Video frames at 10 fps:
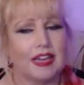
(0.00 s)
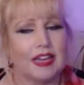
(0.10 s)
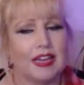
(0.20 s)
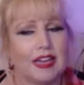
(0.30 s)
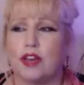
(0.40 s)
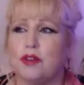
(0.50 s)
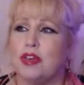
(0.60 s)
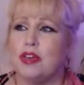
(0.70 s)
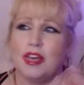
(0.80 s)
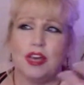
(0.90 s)
So
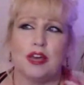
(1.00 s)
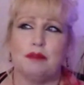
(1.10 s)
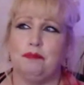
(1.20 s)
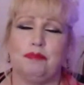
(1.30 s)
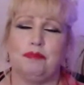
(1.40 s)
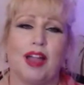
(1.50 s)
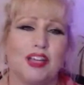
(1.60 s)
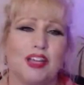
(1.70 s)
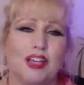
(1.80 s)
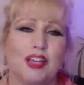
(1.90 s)
I do
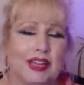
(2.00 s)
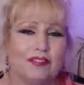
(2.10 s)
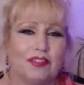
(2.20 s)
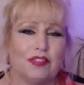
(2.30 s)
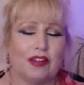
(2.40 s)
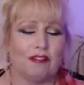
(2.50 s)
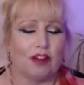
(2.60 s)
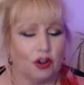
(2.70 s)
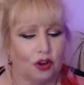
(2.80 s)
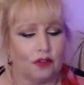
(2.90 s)
believe that a lot
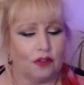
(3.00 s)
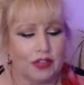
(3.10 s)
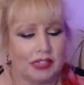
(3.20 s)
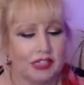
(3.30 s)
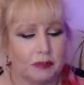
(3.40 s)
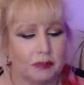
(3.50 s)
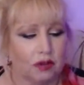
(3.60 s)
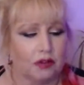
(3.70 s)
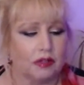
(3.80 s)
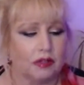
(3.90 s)
of this is
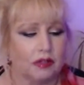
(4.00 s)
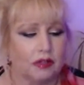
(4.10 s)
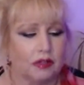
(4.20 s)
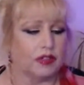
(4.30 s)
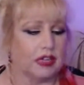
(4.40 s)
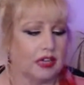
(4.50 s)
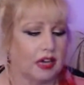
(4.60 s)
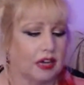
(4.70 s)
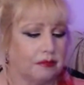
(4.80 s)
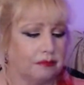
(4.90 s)
because of the,
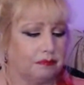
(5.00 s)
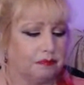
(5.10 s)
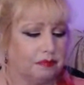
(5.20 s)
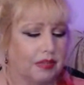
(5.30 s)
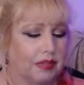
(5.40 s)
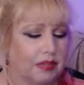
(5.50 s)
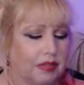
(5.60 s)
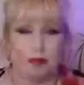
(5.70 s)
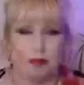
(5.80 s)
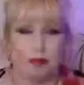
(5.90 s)

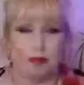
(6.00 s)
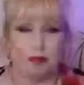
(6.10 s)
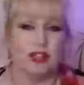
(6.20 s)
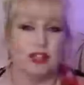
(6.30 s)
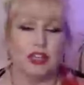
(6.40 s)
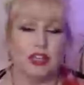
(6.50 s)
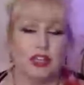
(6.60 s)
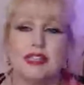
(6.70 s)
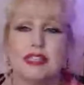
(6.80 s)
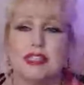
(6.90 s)
especially in the US,
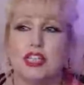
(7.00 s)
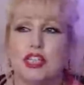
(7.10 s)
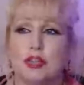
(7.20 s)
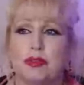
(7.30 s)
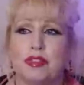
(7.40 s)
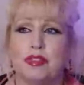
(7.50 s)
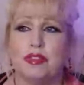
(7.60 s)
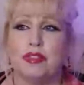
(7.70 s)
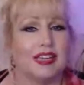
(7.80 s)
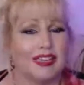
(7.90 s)
it's to do with the
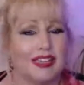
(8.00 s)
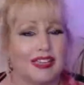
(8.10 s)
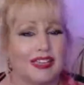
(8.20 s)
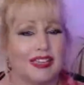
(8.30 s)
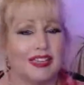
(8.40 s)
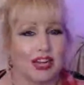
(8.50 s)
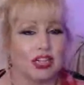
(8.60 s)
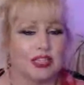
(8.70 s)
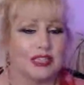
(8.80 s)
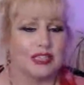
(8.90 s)
elections,
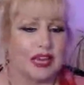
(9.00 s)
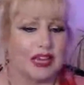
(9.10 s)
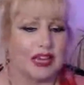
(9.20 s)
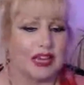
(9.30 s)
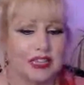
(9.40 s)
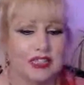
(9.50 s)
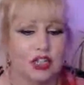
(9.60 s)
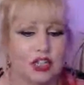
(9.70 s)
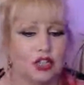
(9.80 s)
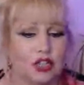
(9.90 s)
and it's to do
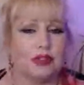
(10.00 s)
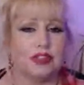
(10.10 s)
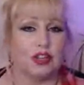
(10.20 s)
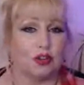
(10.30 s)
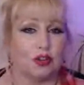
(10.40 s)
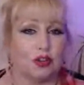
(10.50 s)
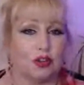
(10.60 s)
with, Trump